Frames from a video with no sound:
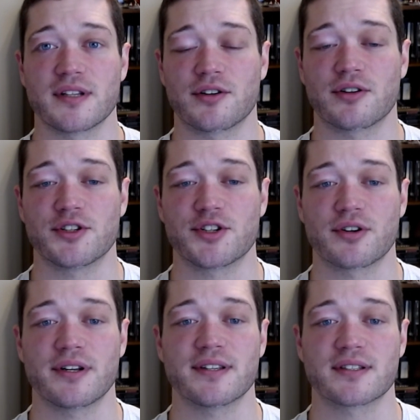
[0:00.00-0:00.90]
in her
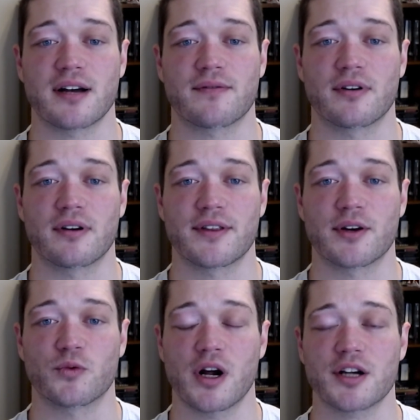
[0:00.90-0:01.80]
journey suffer.
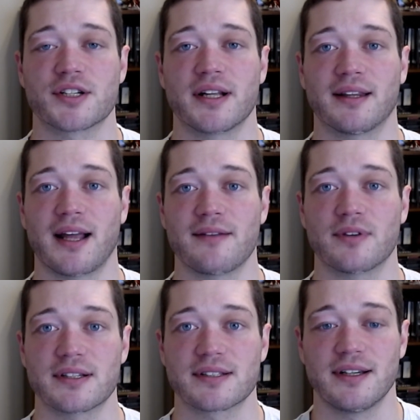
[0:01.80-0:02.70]
They're rushed and
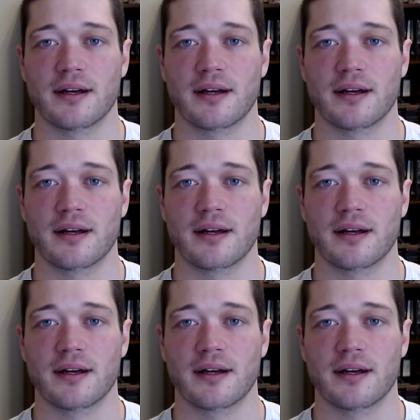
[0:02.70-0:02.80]
lifeless.